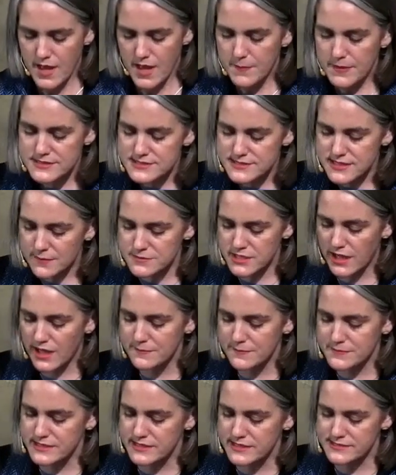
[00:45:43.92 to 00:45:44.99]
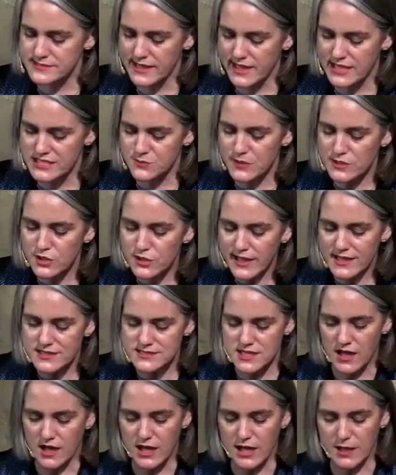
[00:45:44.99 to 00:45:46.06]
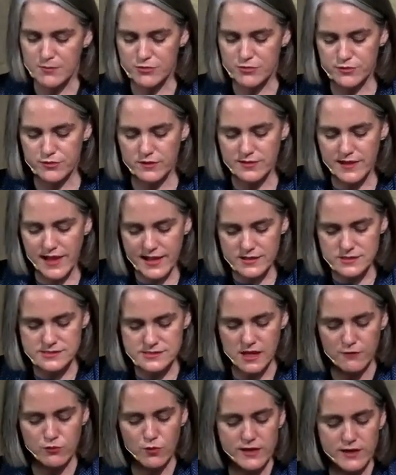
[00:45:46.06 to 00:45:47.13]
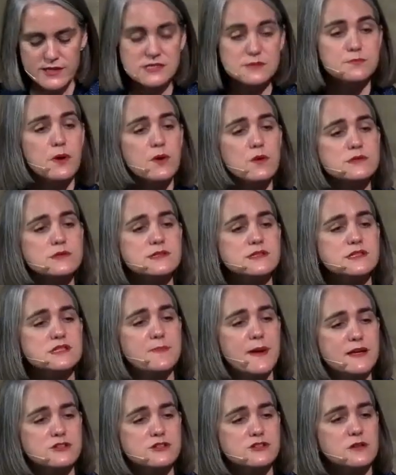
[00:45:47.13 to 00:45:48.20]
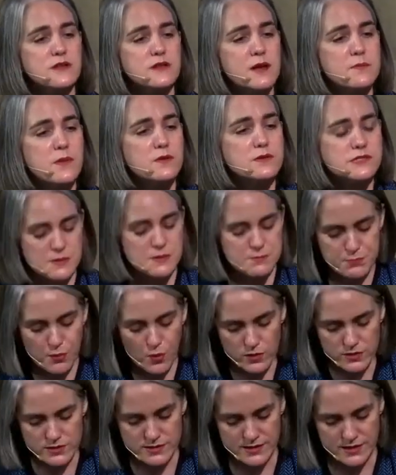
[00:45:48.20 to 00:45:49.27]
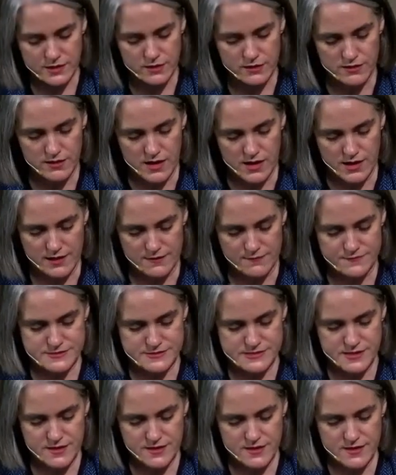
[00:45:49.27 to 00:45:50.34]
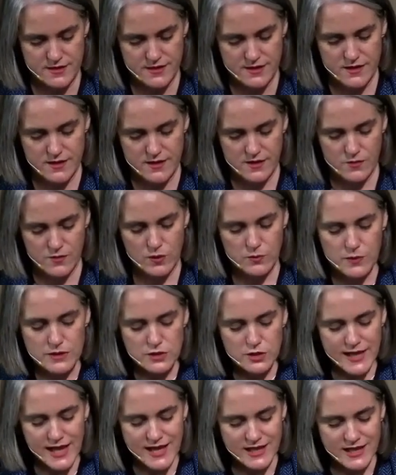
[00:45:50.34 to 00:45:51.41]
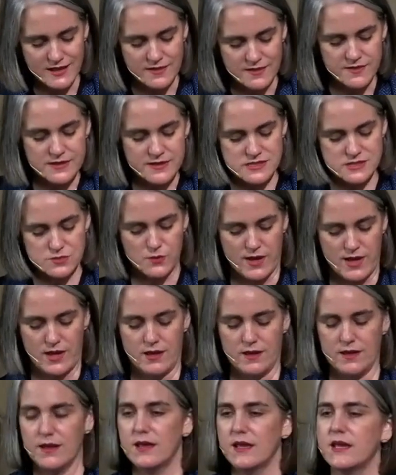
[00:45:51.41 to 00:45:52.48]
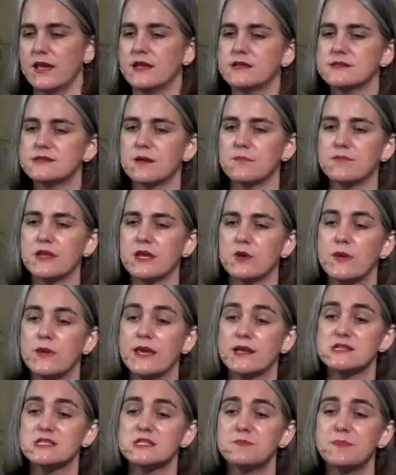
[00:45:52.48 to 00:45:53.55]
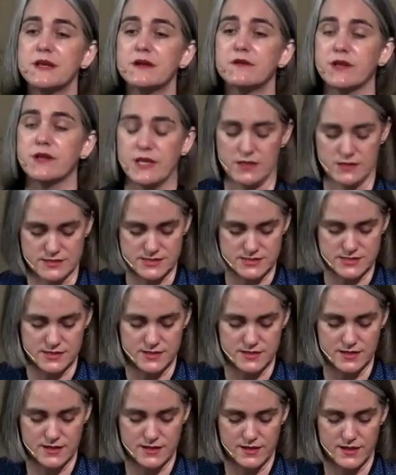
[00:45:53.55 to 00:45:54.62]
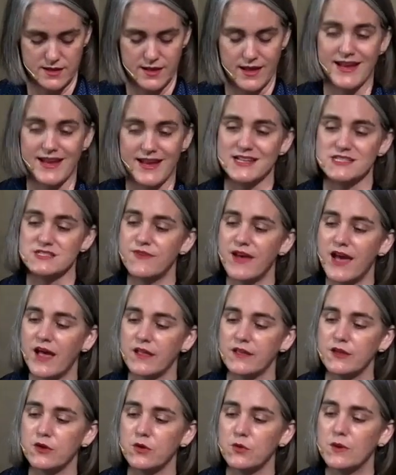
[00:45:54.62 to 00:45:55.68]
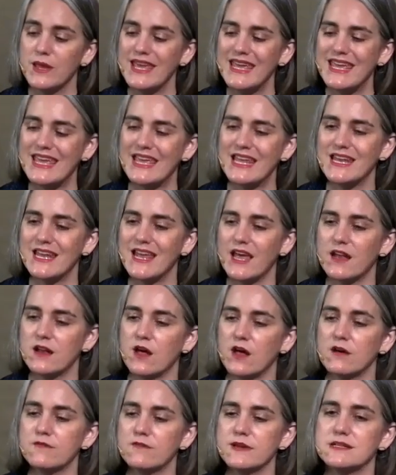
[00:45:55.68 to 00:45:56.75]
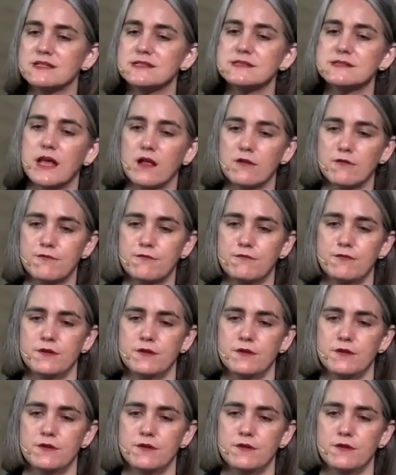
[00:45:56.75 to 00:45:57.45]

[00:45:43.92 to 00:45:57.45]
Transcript: But sometimes, he says, we look at time through the lens of what is most special and most important in our lives. When we look at it in this way, it is something we experience and has value in and of itself.